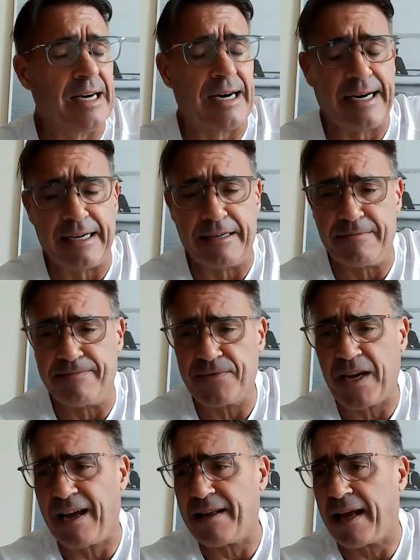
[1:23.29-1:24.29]

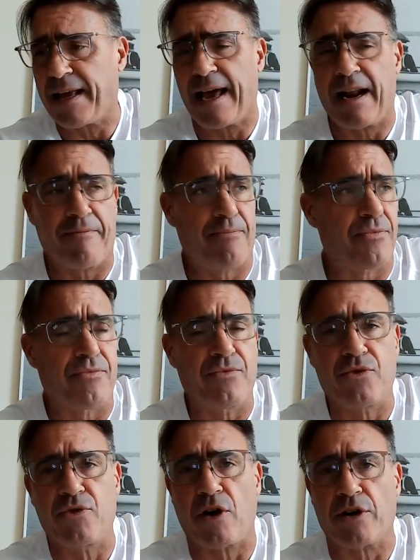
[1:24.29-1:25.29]
I
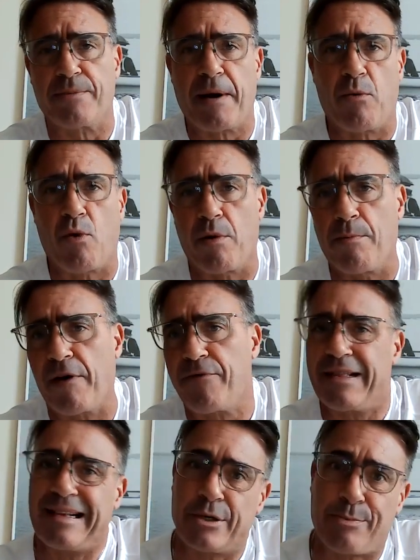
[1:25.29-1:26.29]
talked about Warren
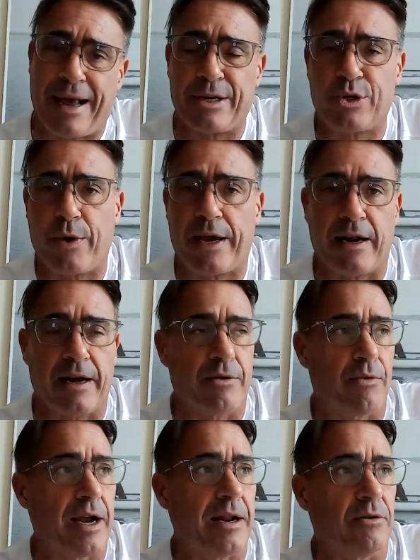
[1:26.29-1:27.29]
Buffett this past weekend on
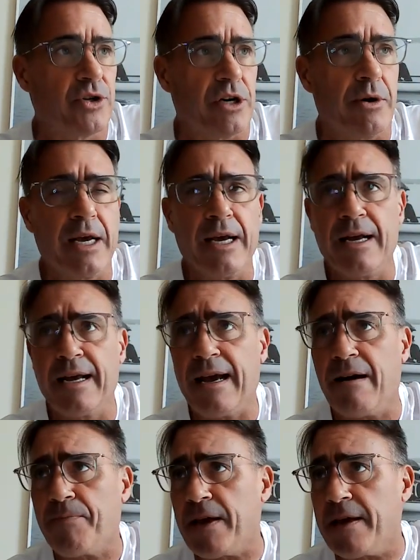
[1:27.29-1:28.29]
the radio show.
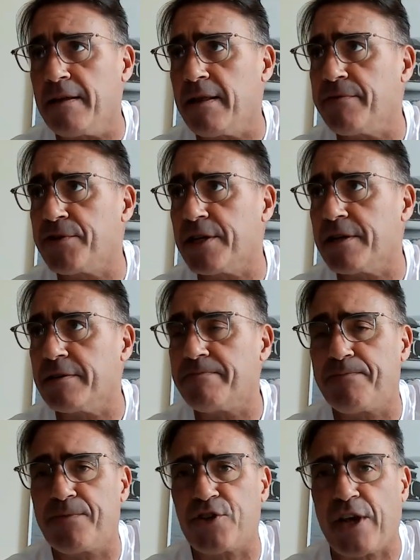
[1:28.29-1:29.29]
Yeah, he lives in the
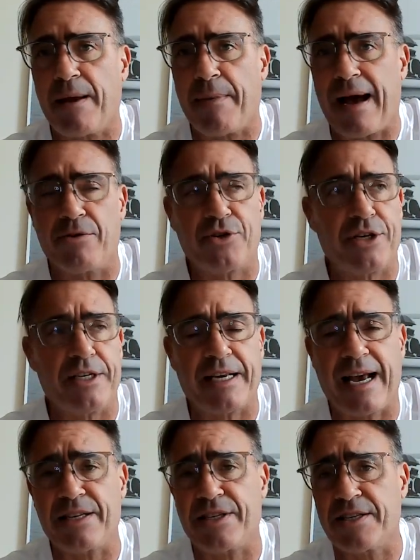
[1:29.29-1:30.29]
same house he's
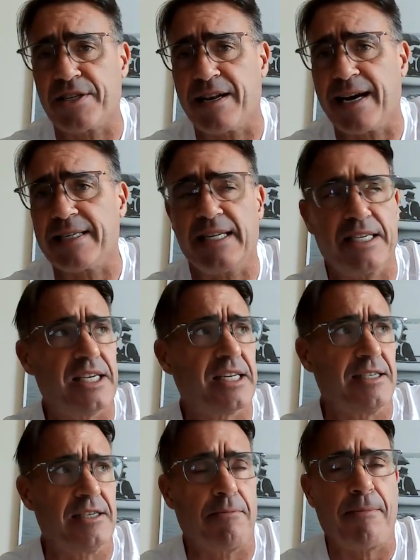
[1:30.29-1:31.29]
had since the
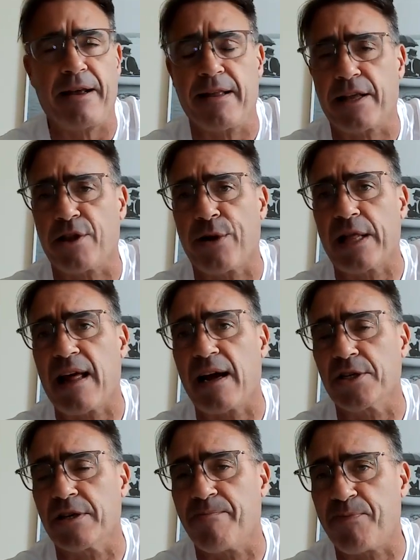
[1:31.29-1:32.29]
1960s. He paid like
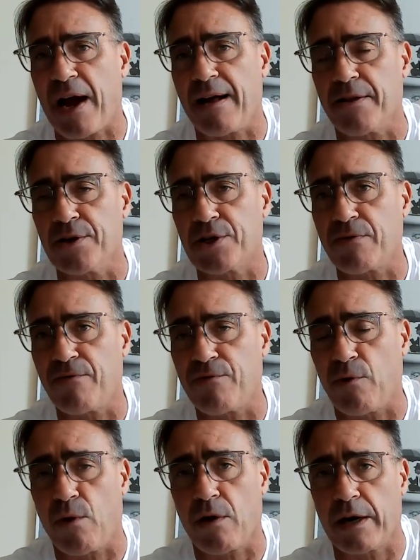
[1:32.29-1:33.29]
$30,000
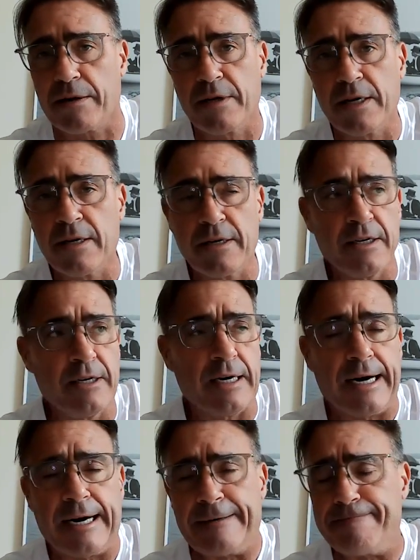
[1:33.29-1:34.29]
for, and
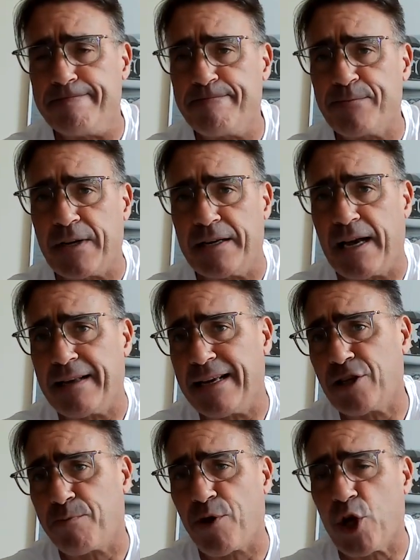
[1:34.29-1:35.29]

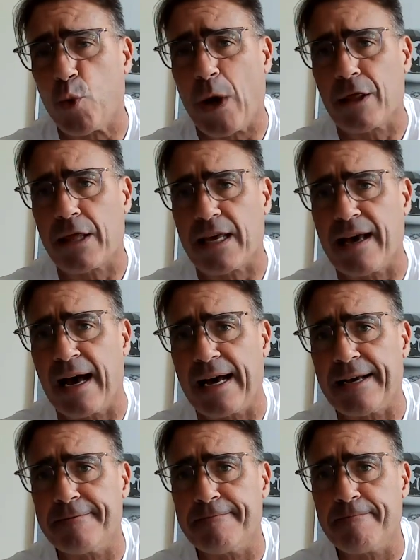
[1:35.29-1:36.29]
he's a pretty wealthy guy.